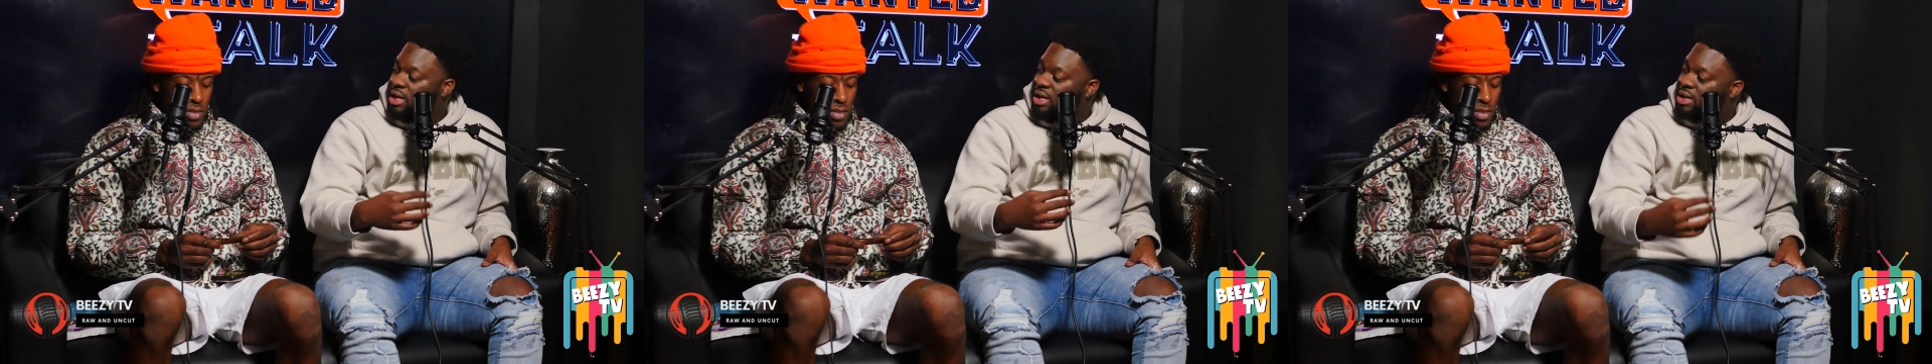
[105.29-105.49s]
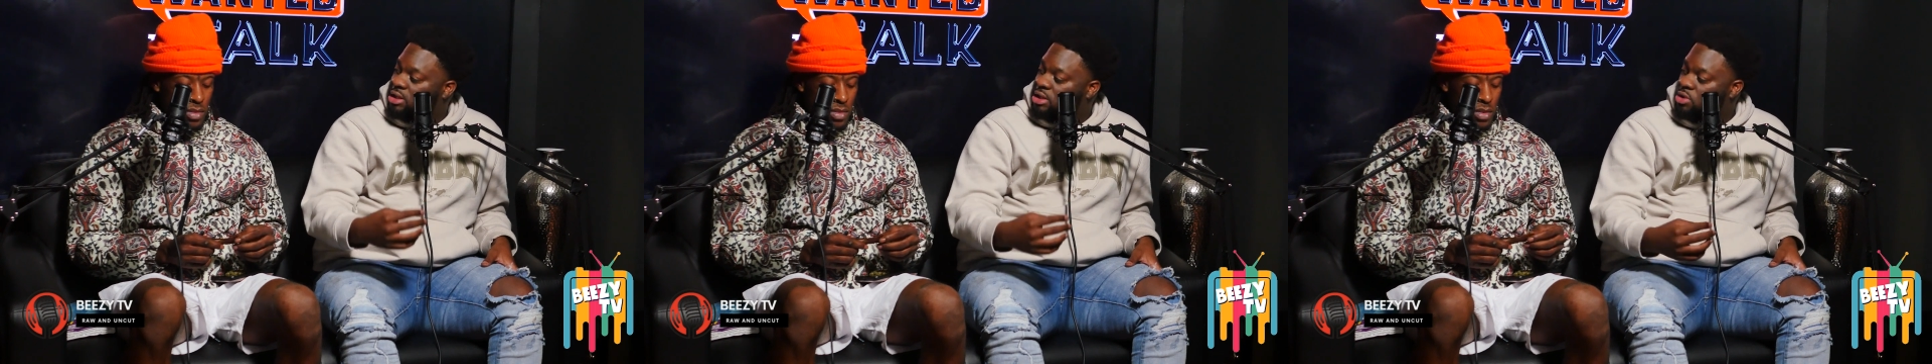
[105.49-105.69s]

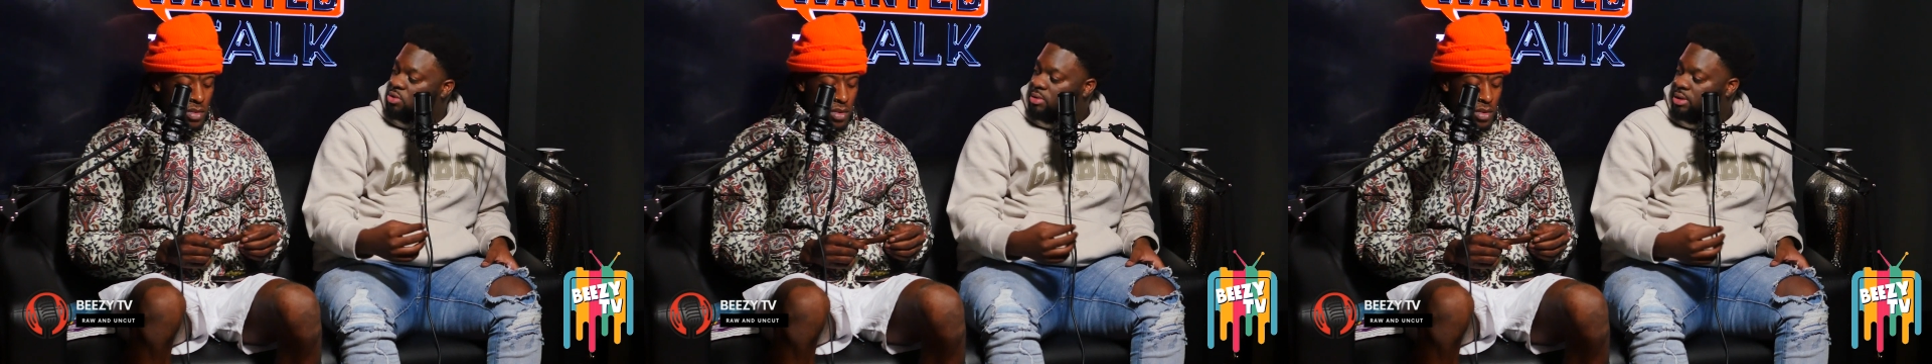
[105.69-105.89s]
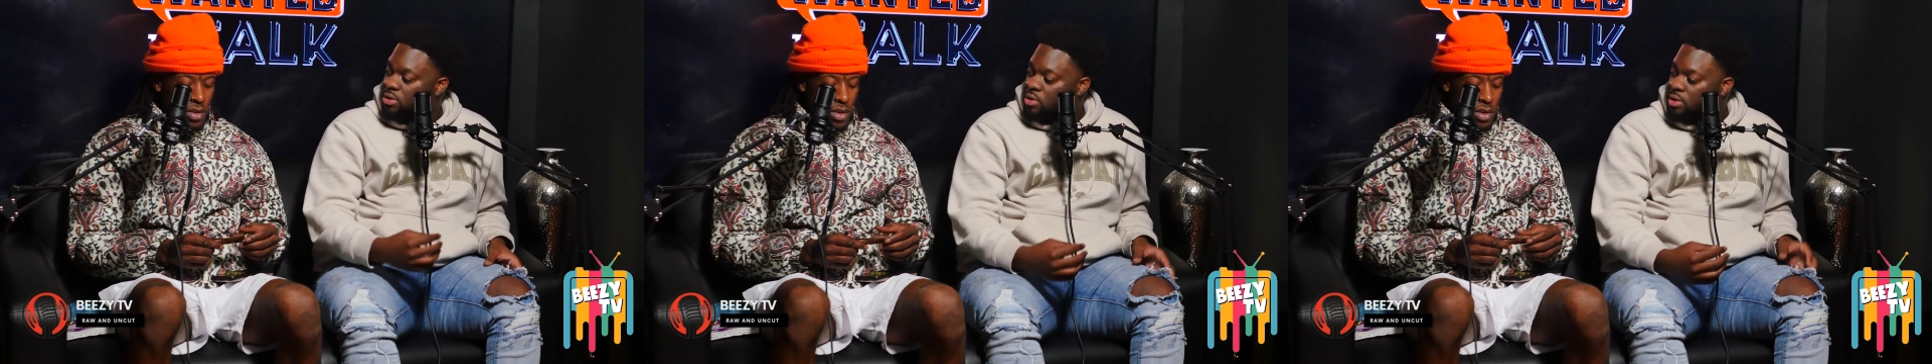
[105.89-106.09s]
that you
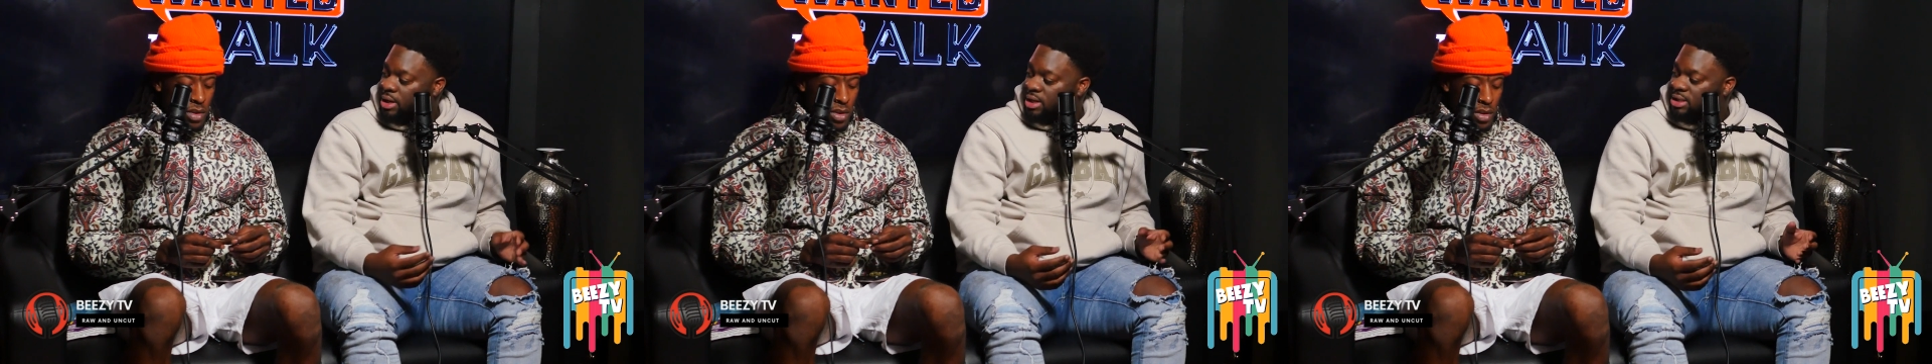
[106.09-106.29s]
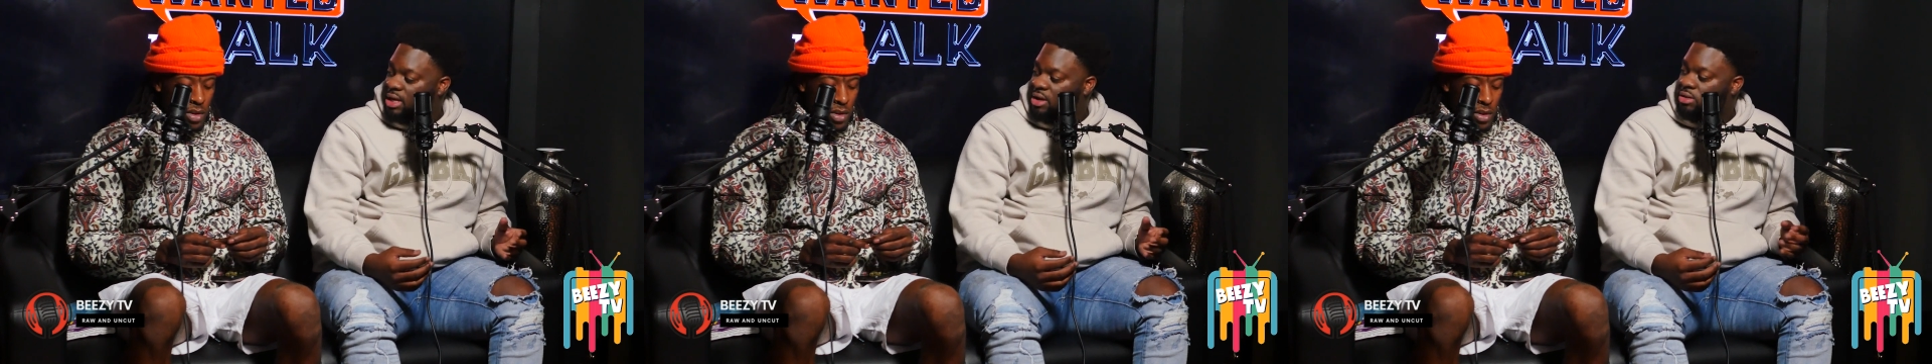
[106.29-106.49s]
and Jorge
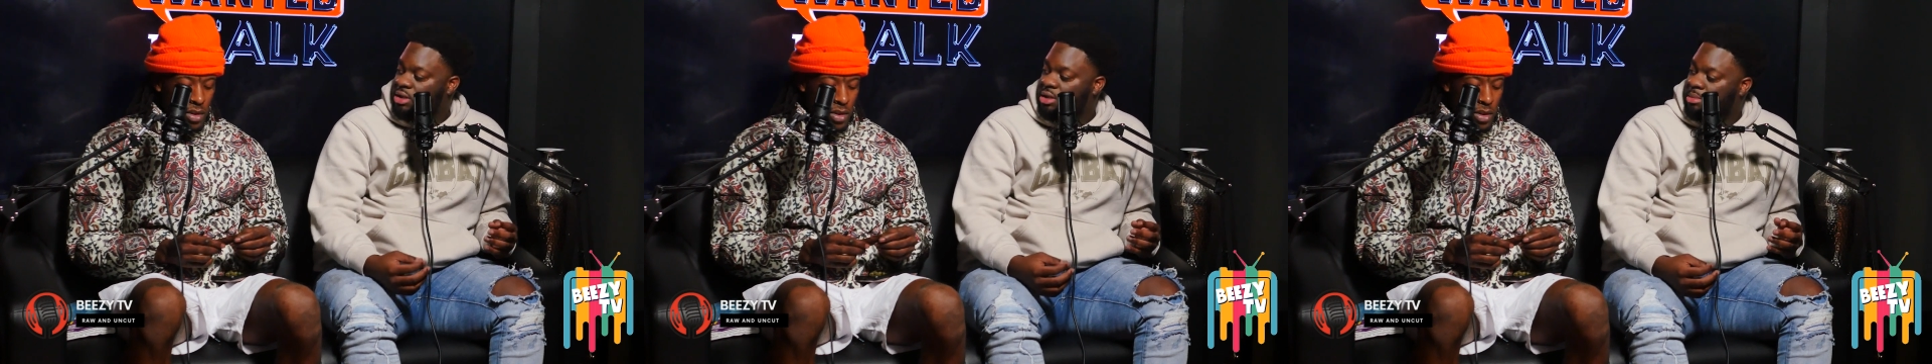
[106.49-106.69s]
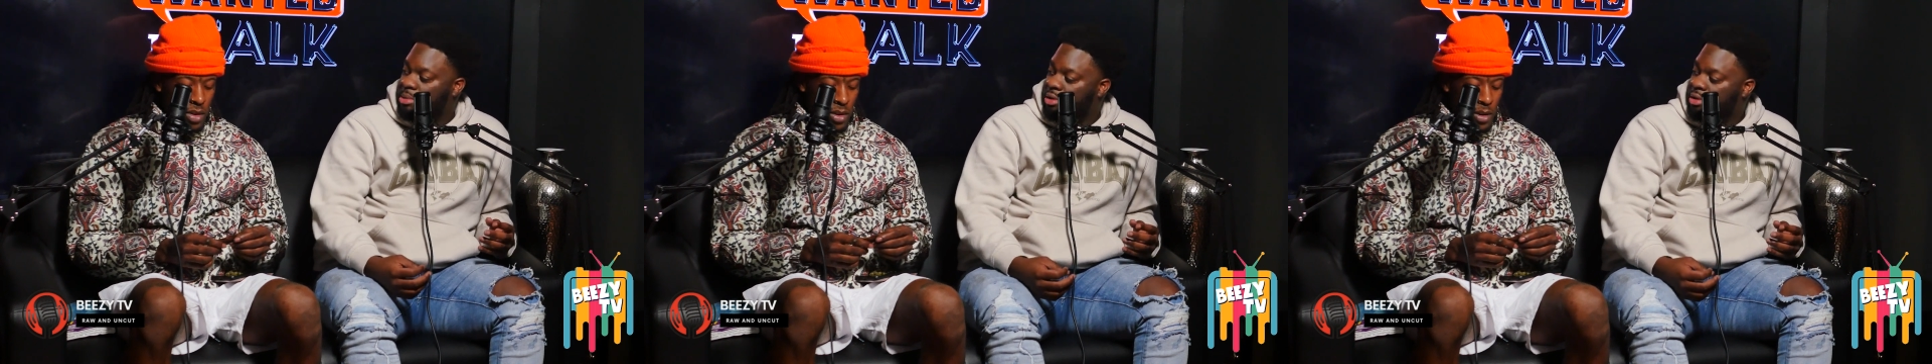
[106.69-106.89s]
sound
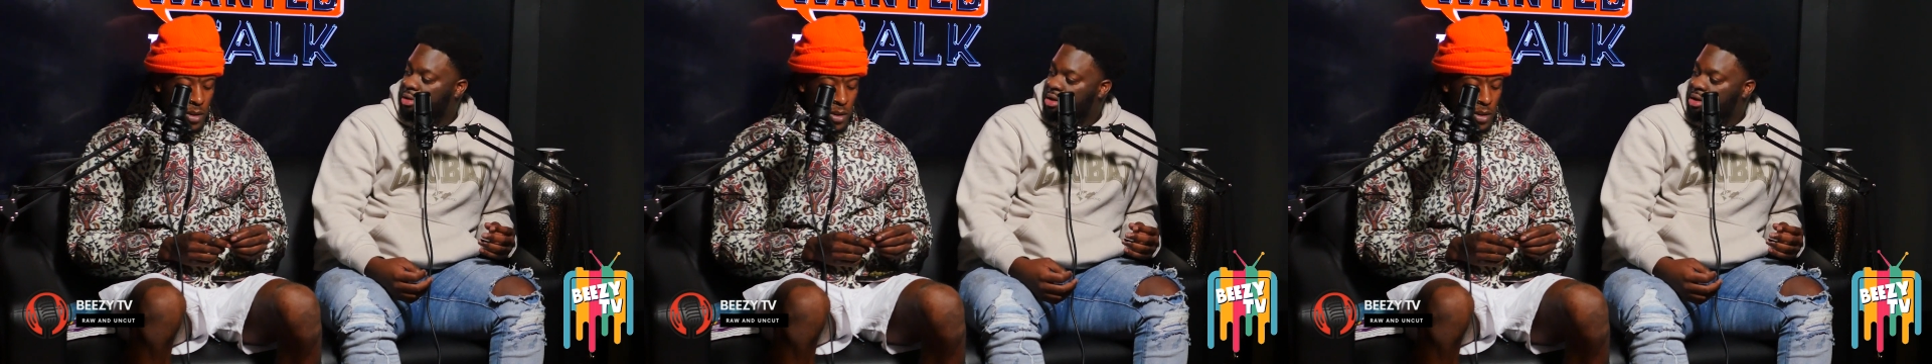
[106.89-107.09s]
similar.